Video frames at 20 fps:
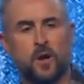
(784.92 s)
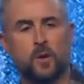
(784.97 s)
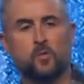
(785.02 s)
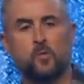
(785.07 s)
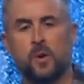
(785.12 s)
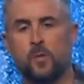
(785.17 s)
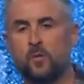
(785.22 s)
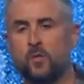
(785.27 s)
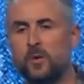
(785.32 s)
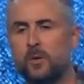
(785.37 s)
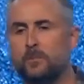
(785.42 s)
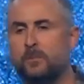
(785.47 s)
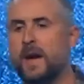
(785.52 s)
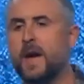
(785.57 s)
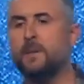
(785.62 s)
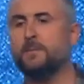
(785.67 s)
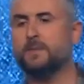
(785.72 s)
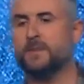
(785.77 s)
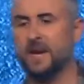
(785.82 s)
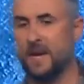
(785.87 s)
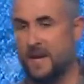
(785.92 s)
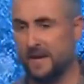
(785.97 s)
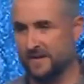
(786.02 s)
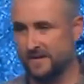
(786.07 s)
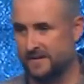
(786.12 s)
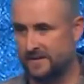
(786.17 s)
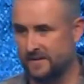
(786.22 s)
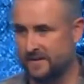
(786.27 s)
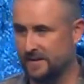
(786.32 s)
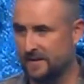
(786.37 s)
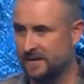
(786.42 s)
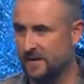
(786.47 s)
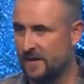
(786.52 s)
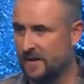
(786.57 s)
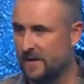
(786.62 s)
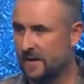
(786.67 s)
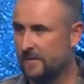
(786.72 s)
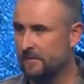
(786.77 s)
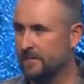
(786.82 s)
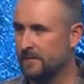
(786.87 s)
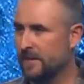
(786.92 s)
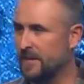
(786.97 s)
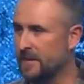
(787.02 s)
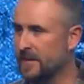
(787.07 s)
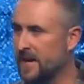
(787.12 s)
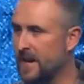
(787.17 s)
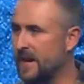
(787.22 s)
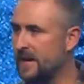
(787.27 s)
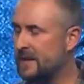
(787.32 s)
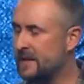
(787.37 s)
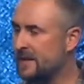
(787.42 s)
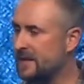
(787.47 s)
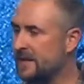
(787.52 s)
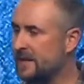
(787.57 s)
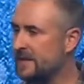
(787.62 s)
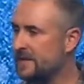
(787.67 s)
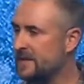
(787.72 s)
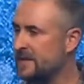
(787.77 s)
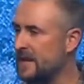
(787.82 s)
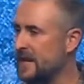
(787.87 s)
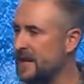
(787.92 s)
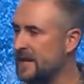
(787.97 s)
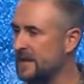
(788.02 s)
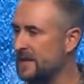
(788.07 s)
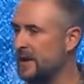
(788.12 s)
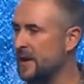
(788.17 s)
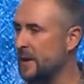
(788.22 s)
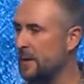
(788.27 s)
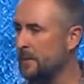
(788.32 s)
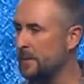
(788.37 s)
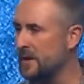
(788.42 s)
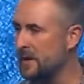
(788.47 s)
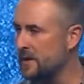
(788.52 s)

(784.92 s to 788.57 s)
When we're baptized, like this Ethiopian